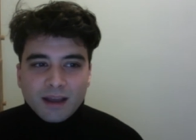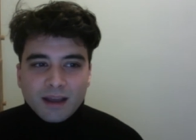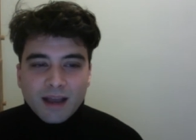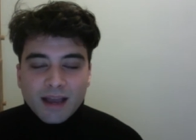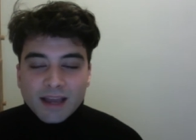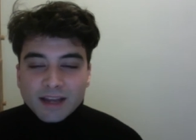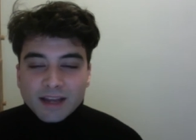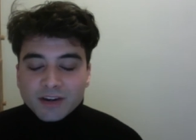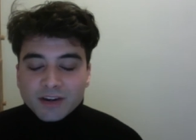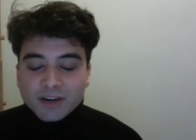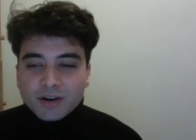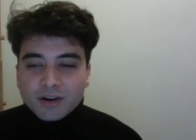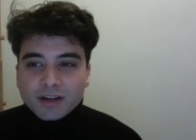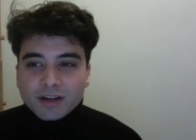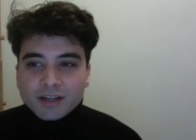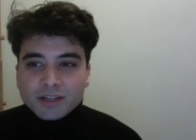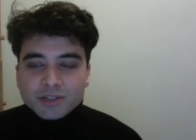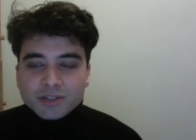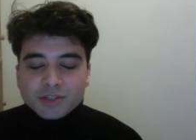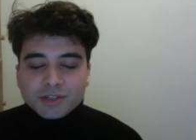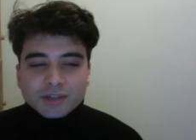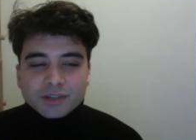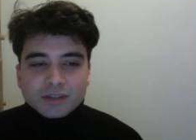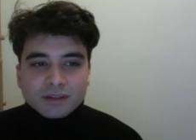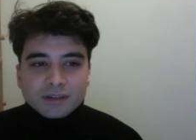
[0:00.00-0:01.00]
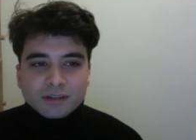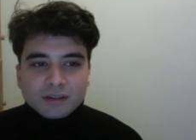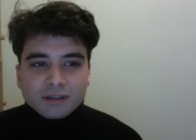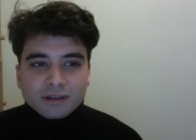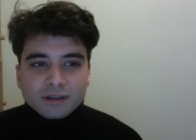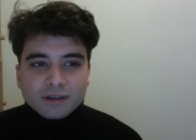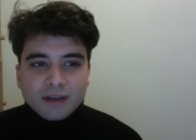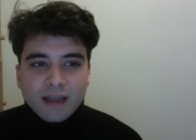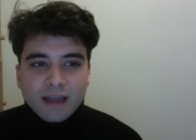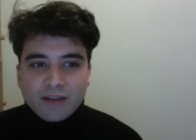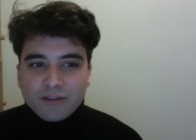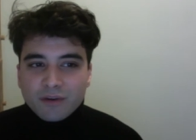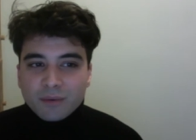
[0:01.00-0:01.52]
I encourage
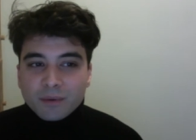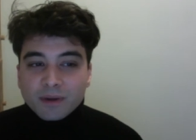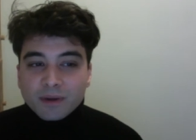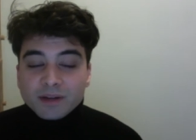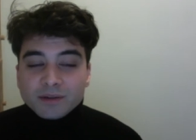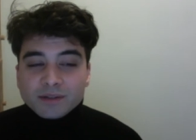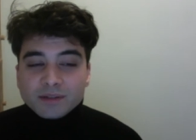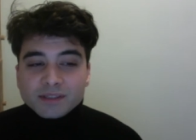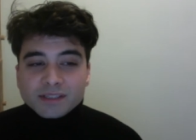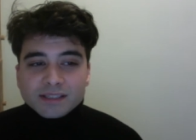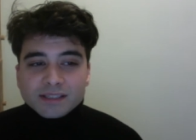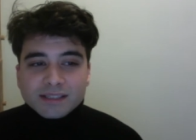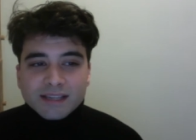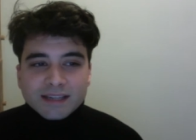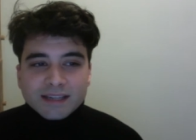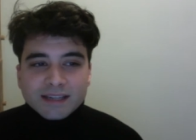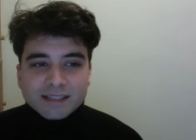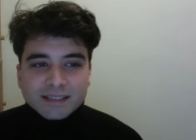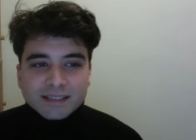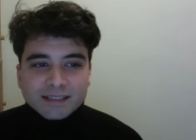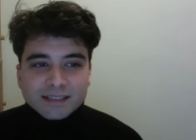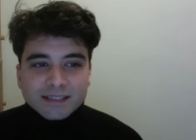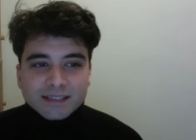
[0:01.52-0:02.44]
everyone who's attending